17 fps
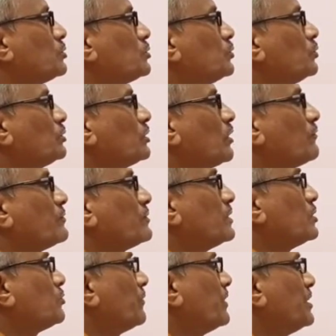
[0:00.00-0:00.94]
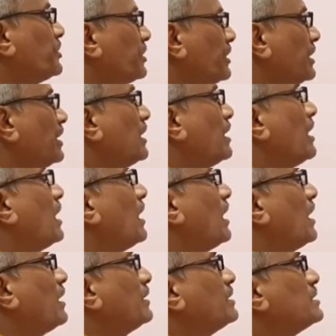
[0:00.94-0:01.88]
2020.
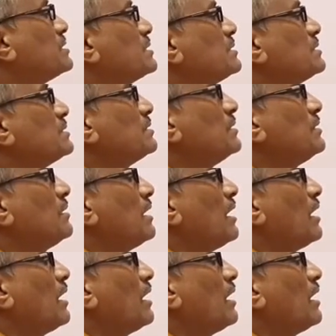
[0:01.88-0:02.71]
This is the